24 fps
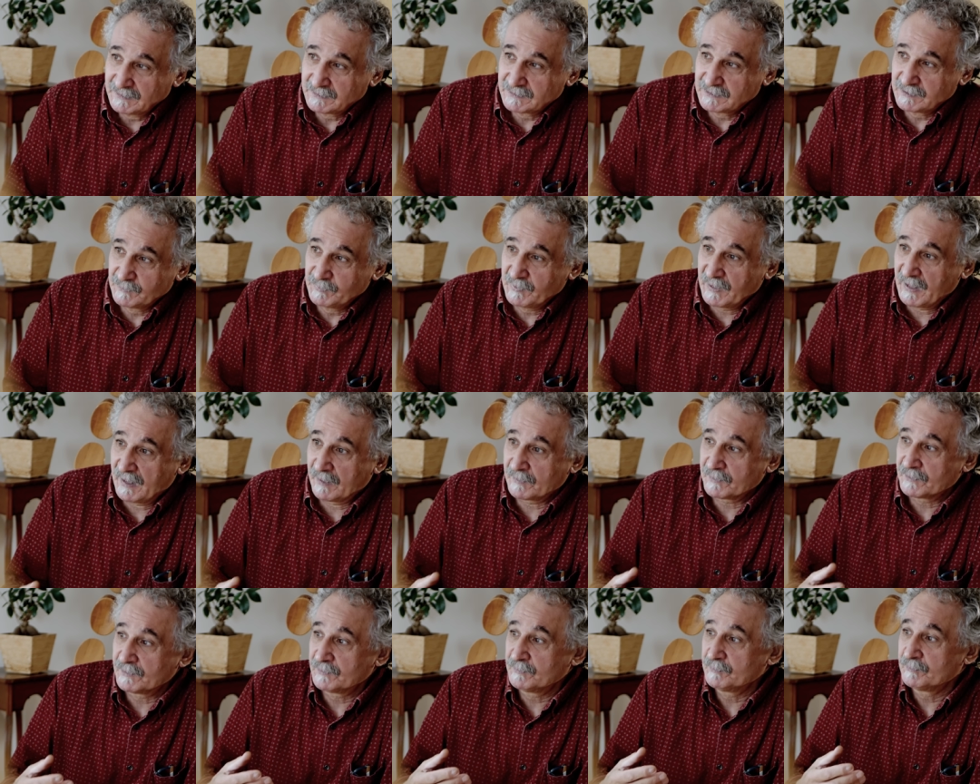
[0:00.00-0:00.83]
to be
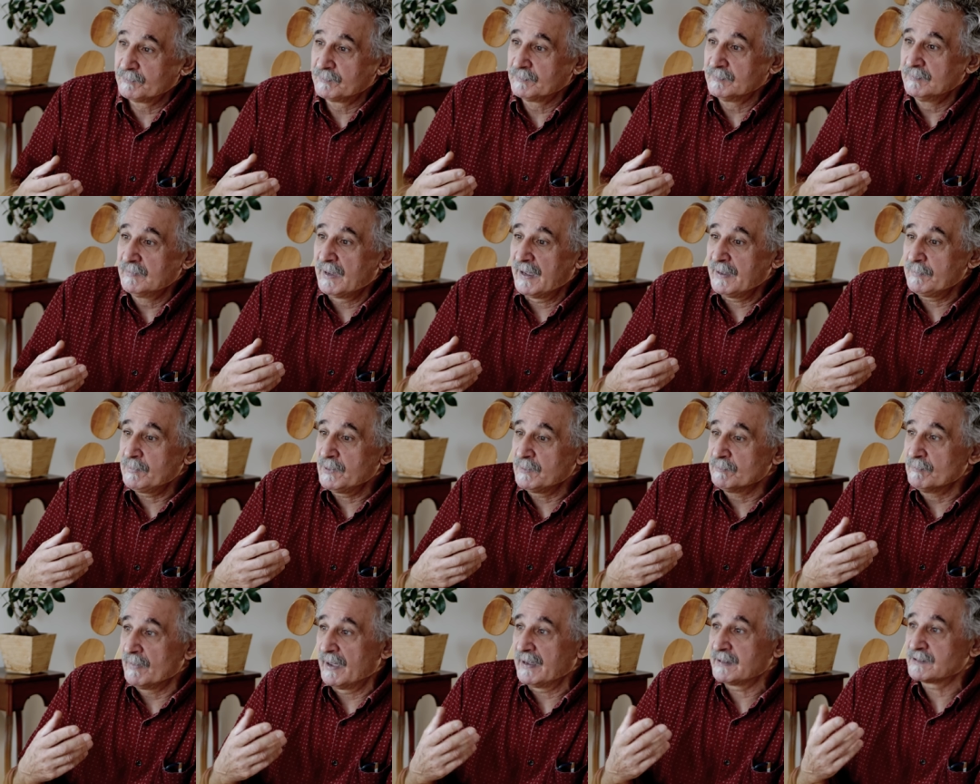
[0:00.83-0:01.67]
able to
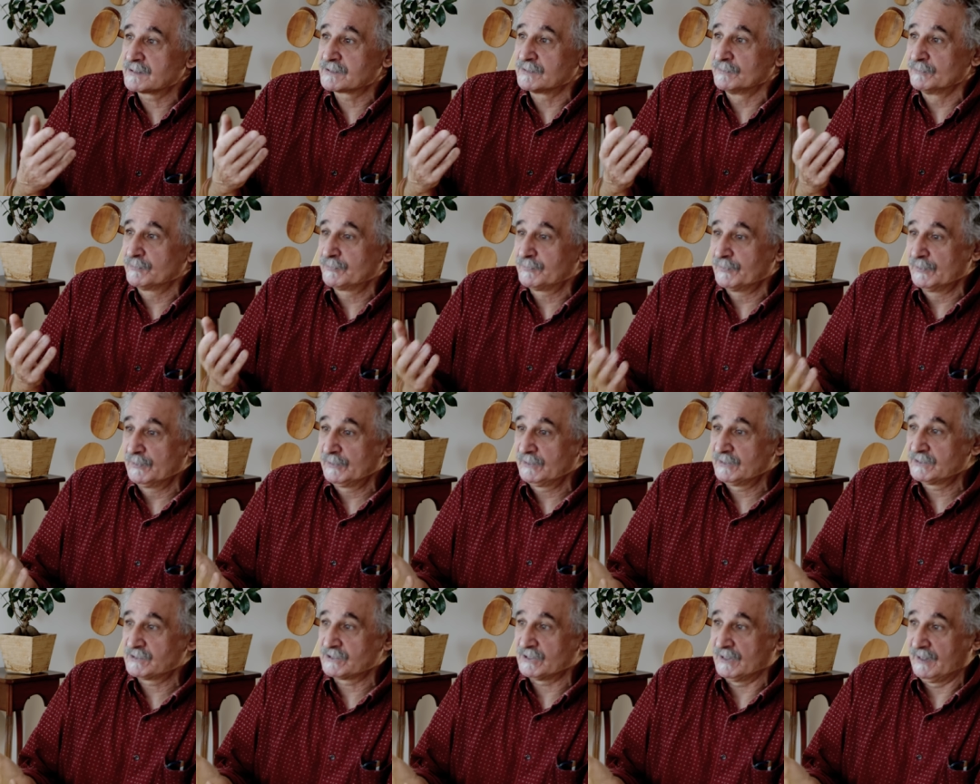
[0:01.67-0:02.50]
maybe make some
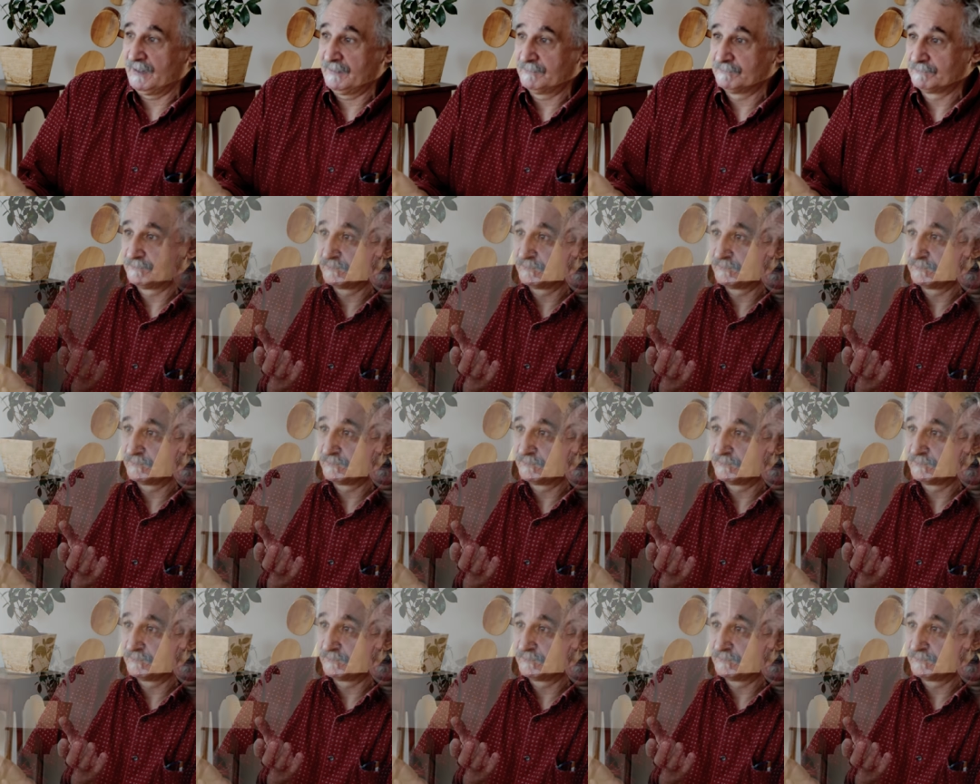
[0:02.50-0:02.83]
furniture,